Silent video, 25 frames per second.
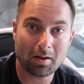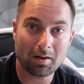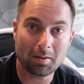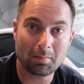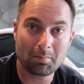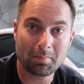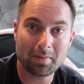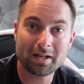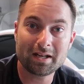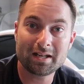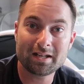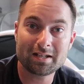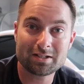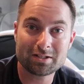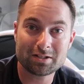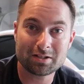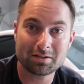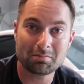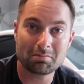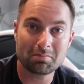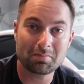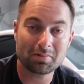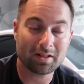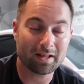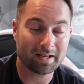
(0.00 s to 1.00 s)
a
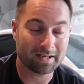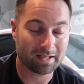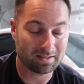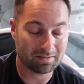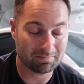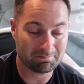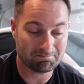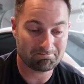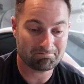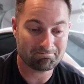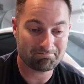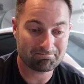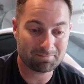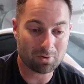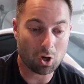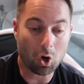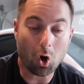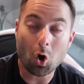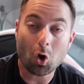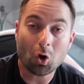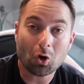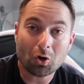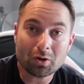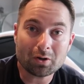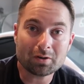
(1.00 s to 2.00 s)
mid-engine like
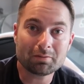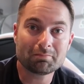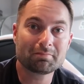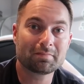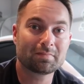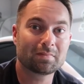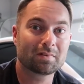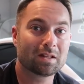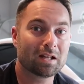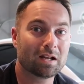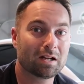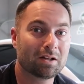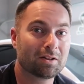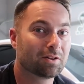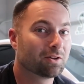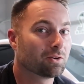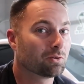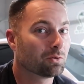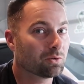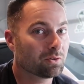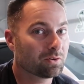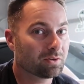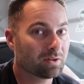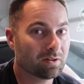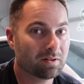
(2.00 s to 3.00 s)
car, they're